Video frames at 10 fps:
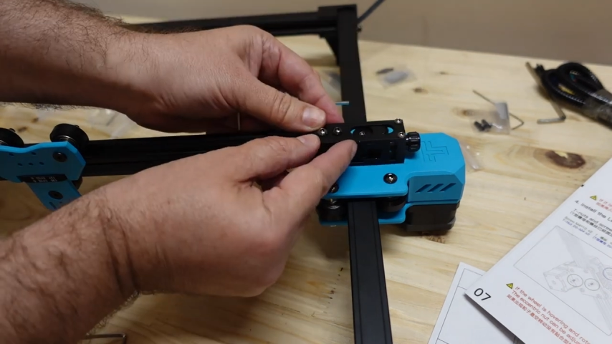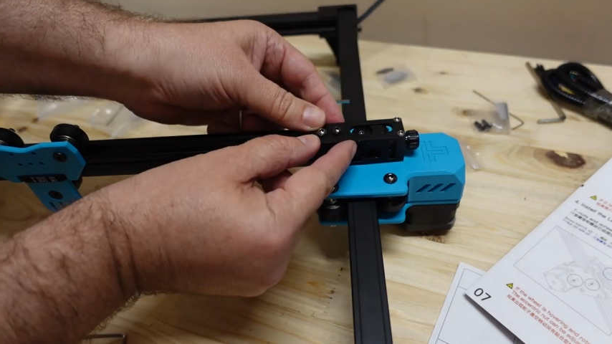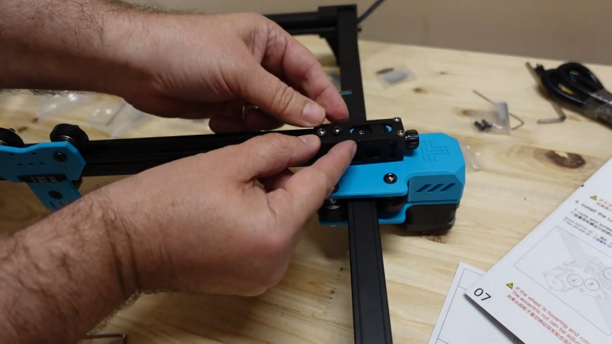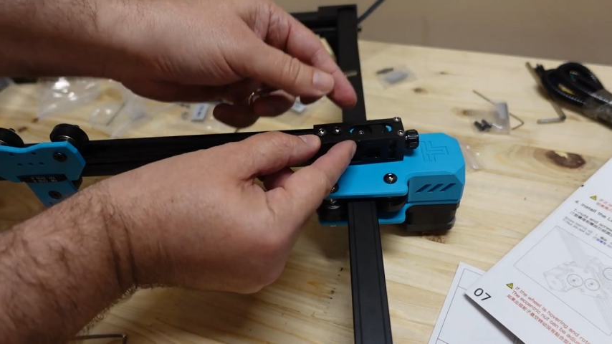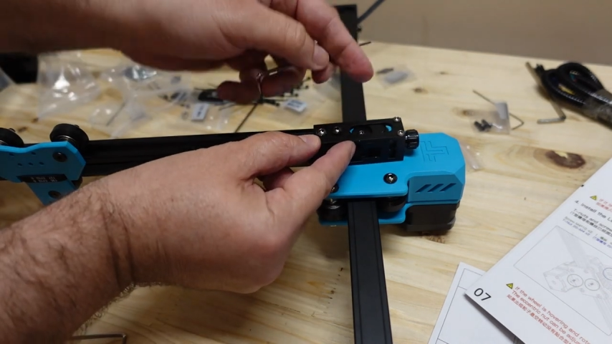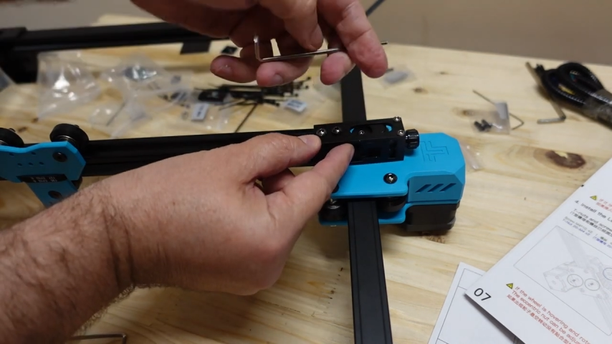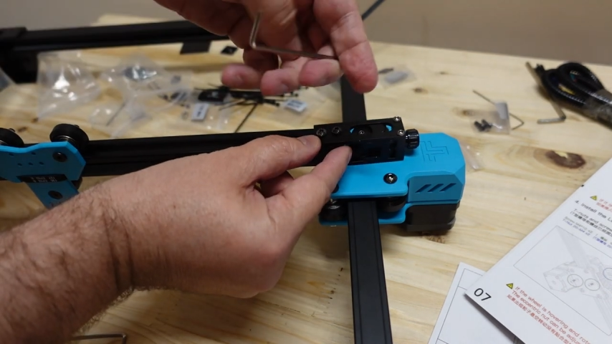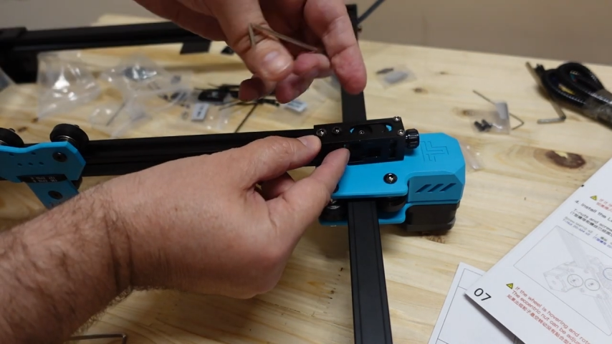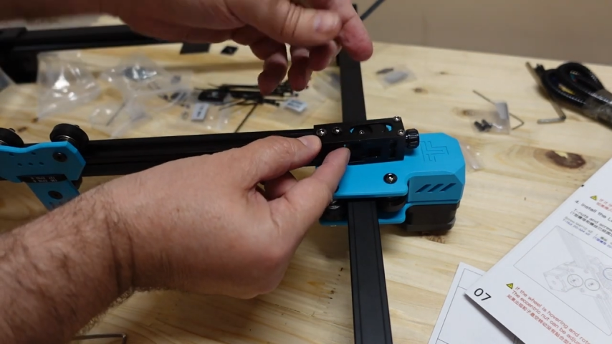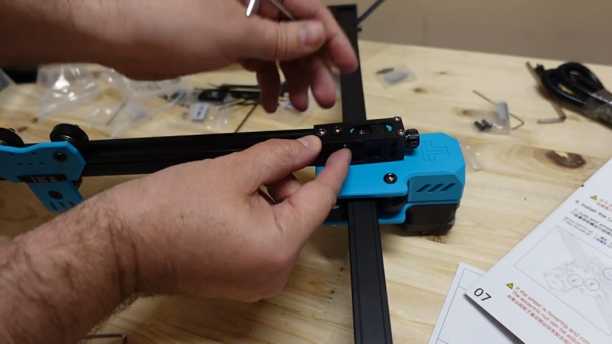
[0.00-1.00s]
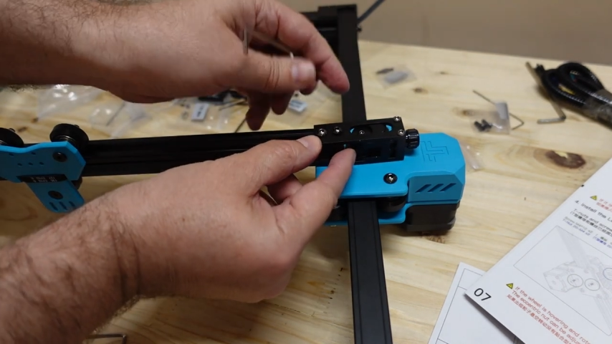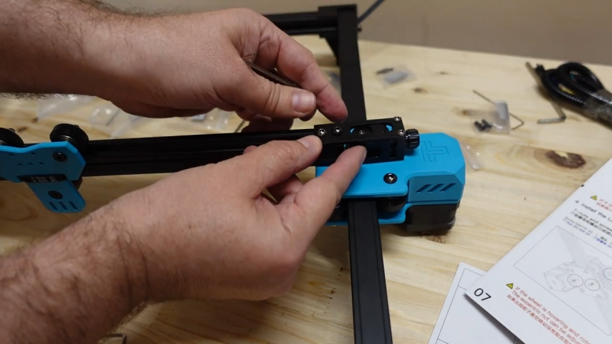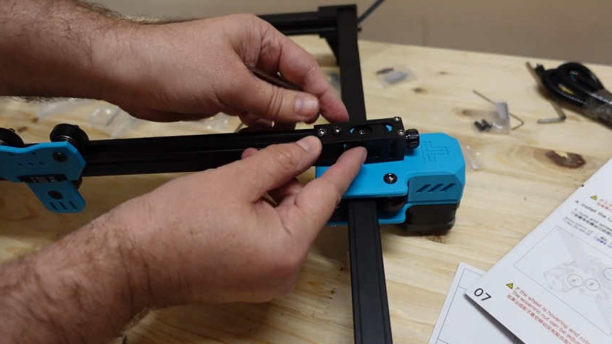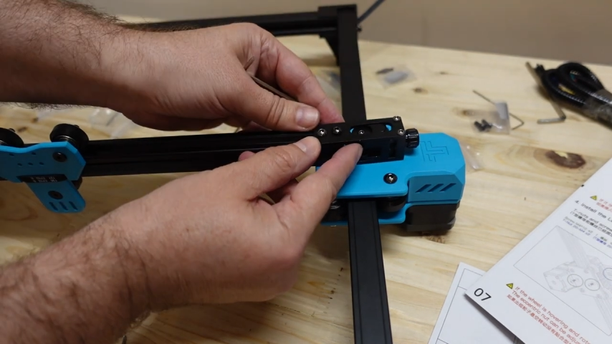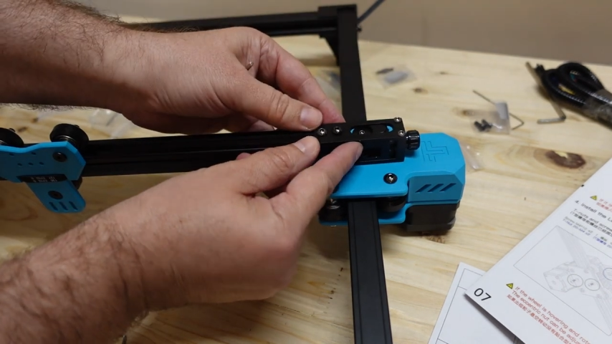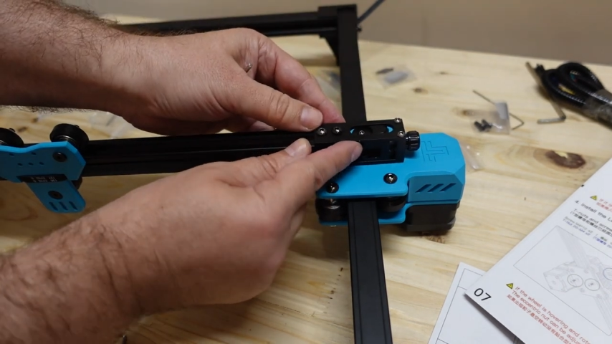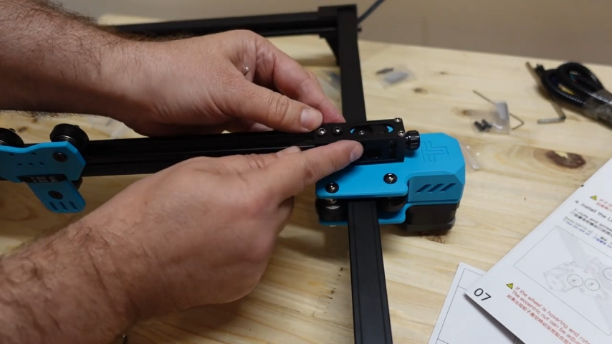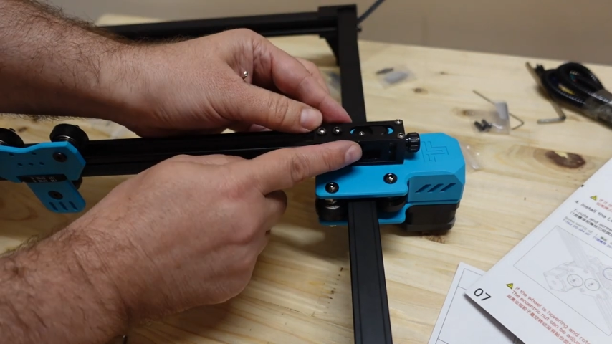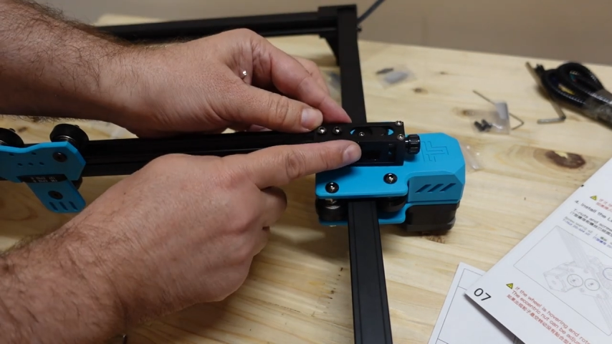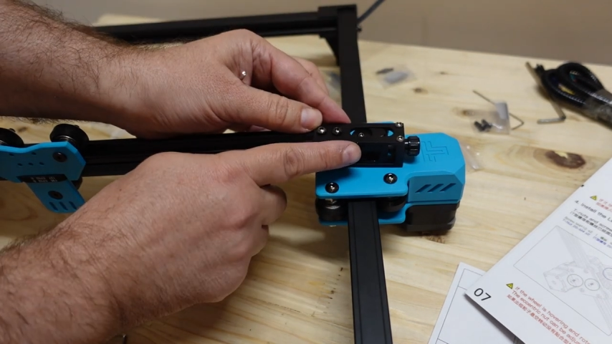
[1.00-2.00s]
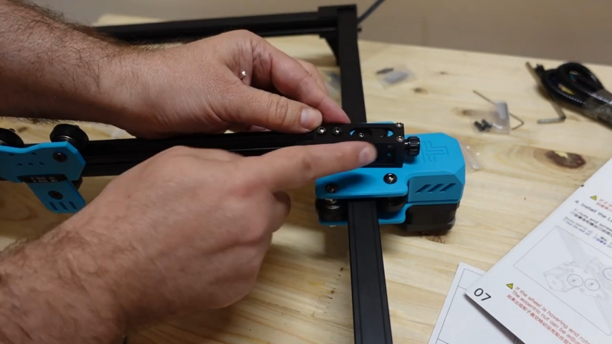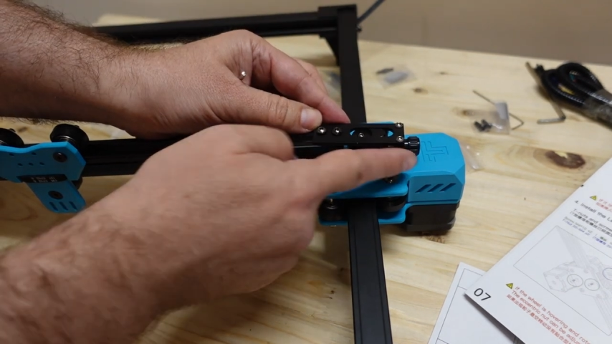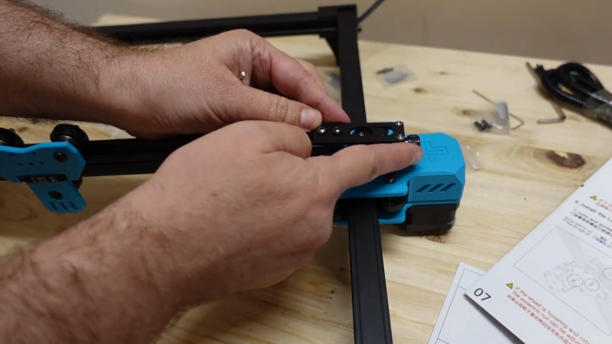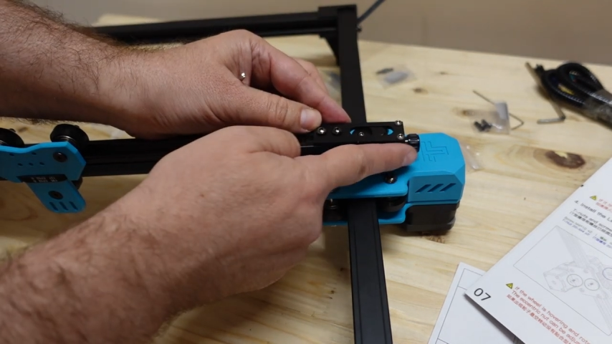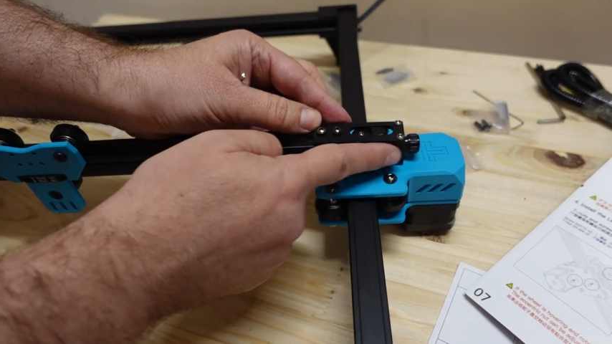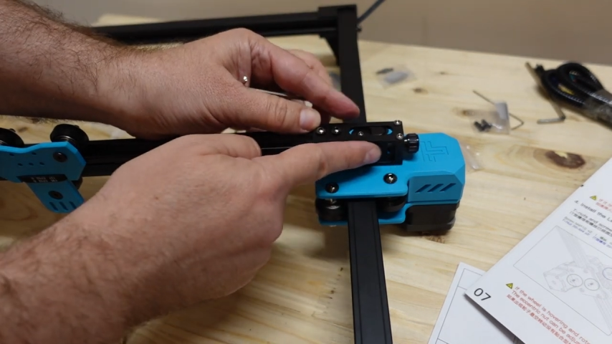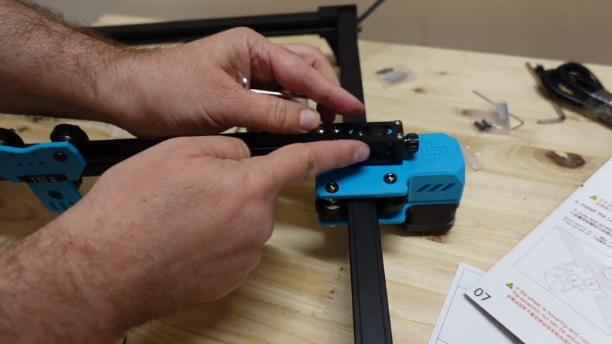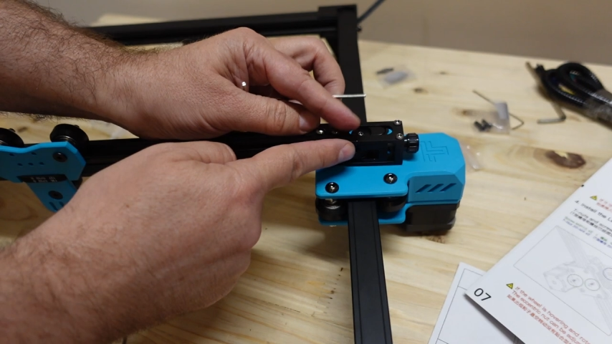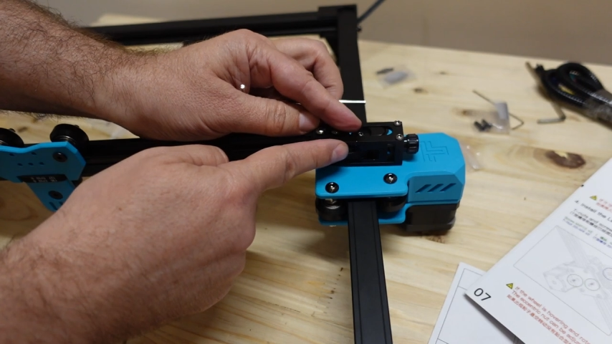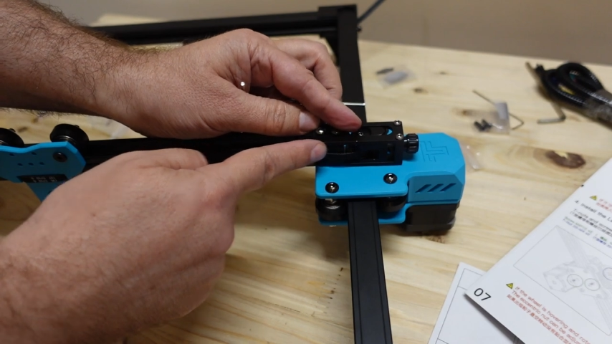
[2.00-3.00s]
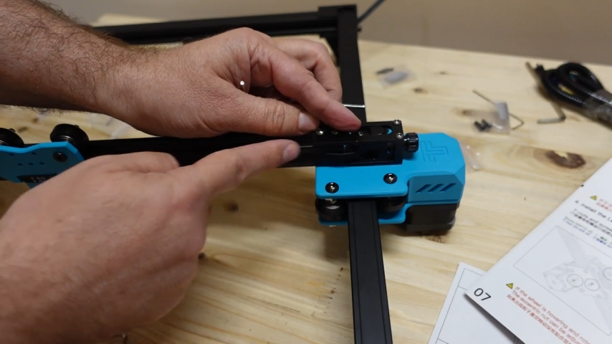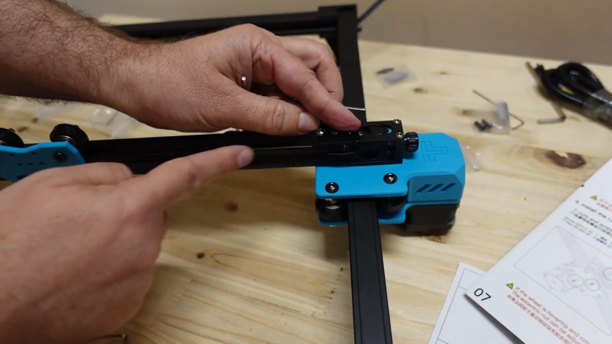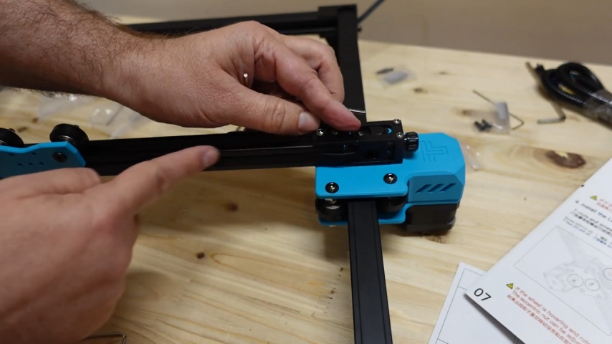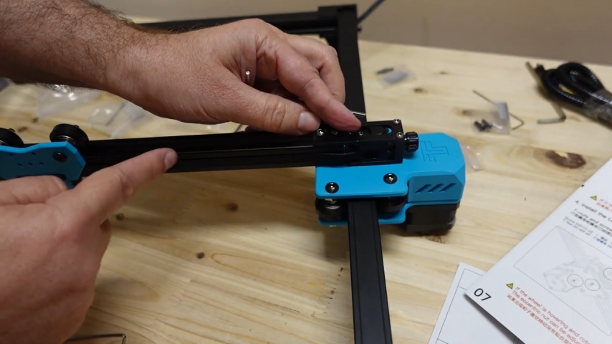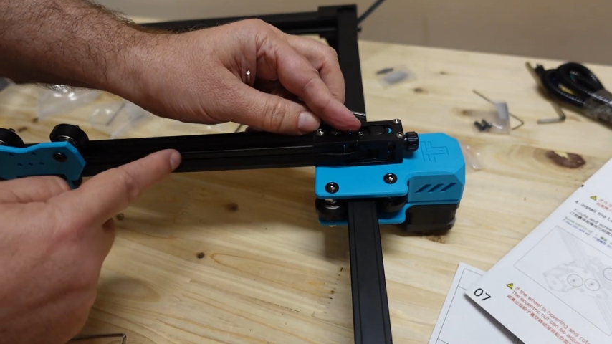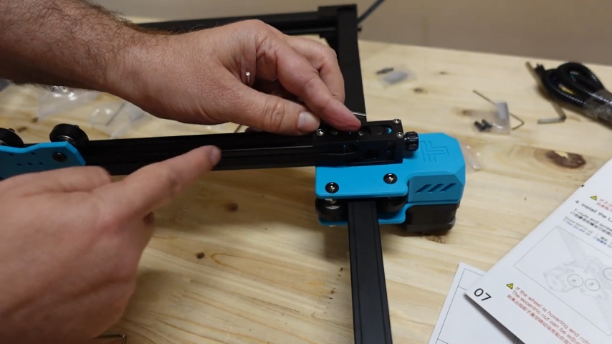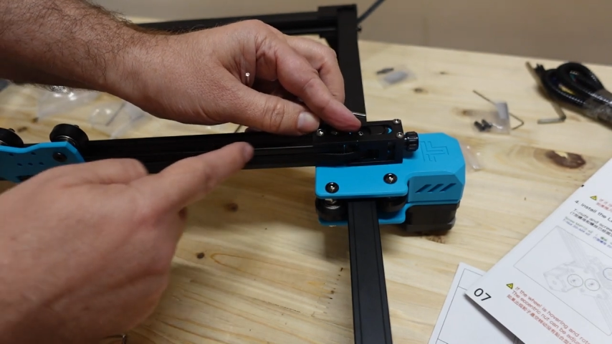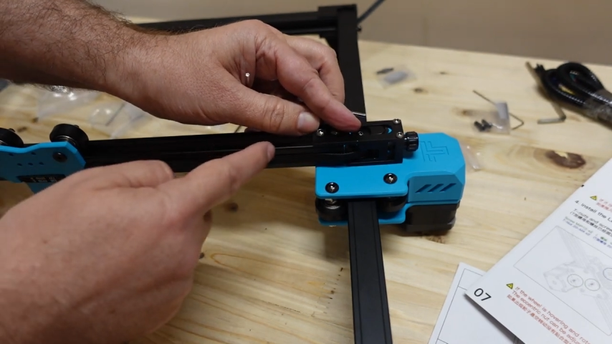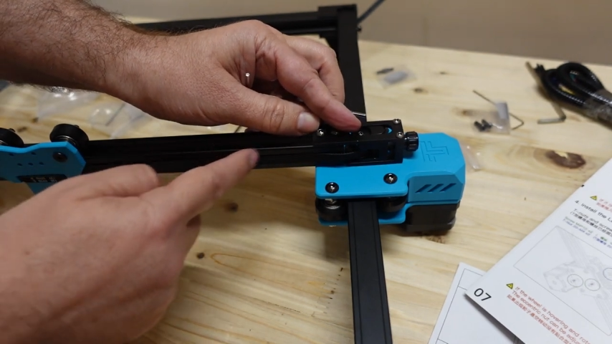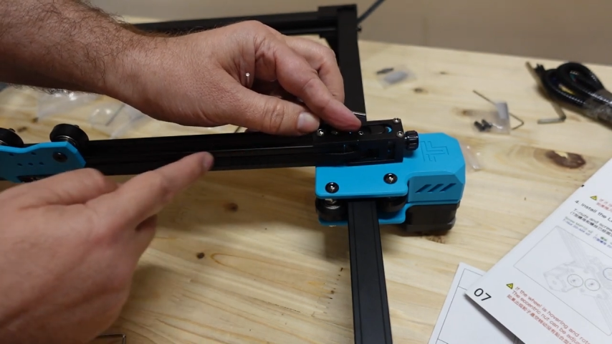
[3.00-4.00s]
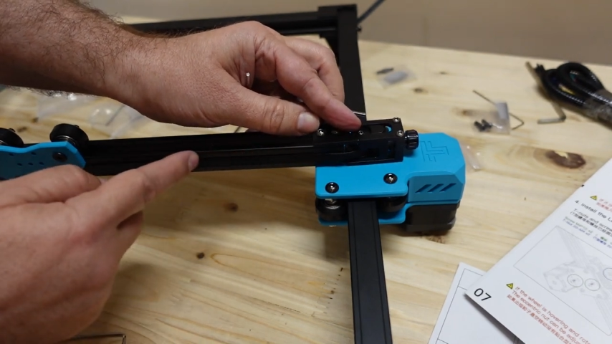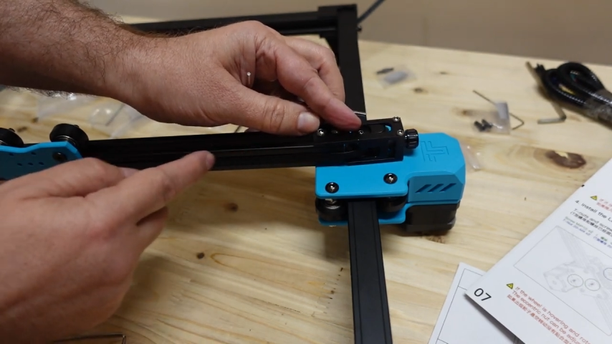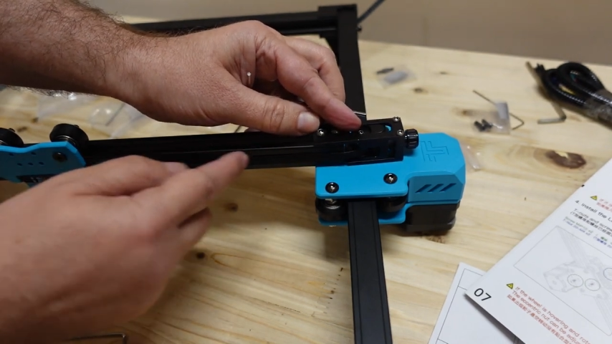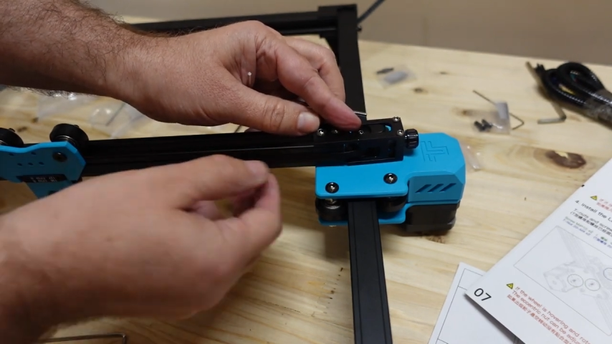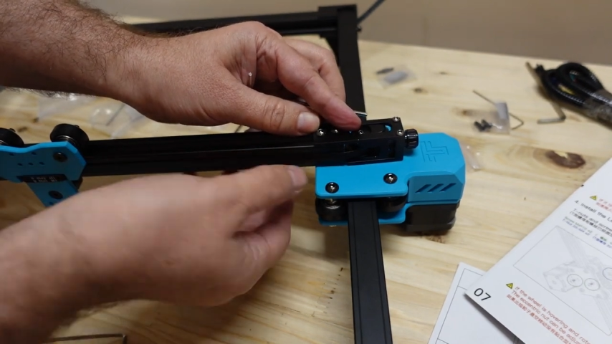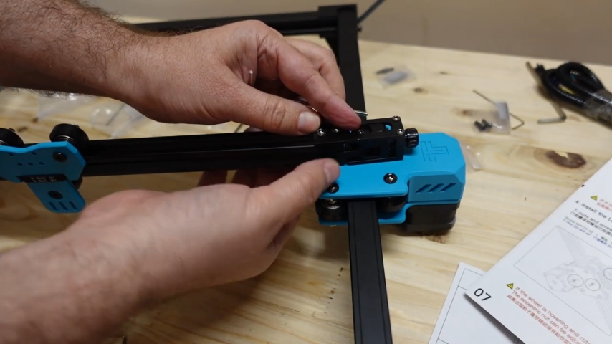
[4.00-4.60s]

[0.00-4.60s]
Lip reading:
Nobody's mouth can be seen.